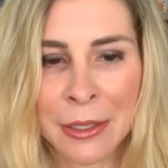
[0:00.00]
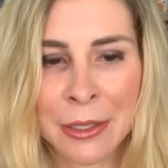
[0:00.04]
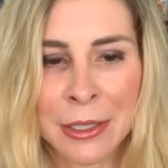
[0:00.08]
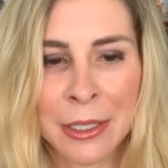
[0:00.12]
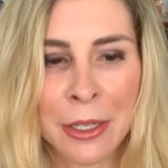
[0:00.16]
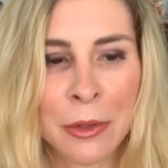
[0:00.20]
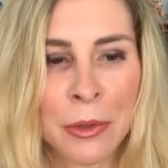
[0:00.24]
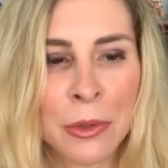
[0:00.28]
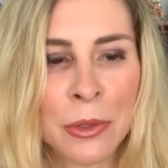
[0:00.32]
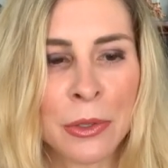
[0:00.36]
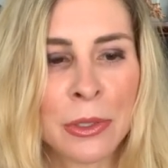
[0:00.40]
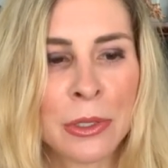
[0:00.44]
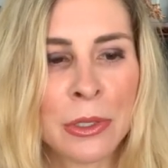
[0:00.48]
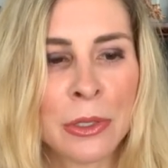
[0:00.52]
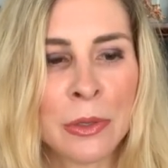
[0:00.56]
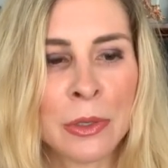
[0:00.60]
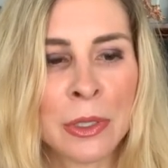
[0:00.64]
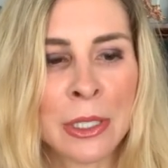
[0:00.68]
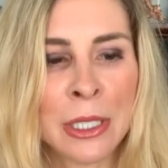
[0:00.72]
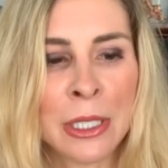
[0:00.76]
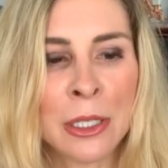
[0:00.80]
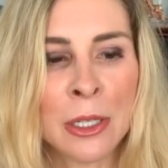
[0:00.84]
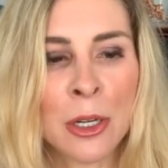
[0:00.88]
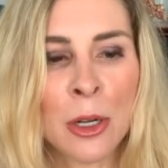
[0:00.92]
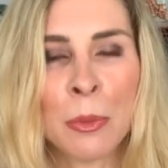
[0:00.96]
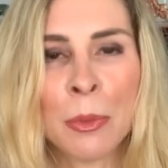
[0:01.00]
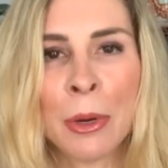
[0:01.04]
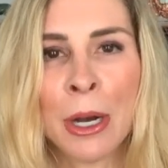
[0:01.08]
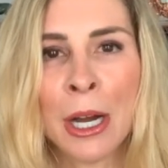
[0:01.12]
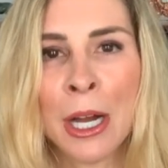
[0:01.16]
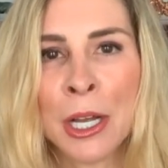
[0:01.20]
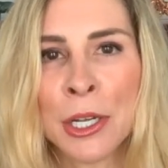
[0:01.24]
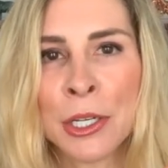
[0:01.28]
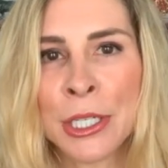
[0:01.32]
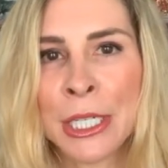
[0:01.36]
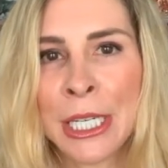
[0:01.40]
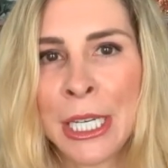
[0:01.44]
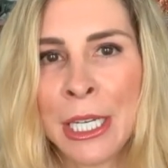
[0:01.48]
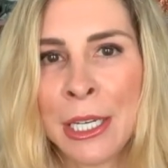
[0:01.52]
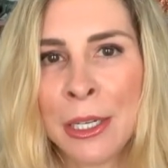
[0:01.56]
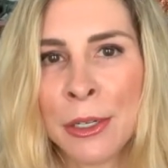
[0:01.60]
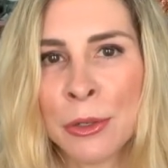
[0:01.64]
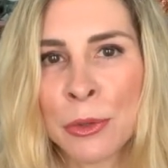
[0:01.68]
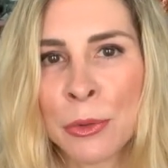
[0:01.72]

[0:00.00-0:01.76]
So Susan Obagi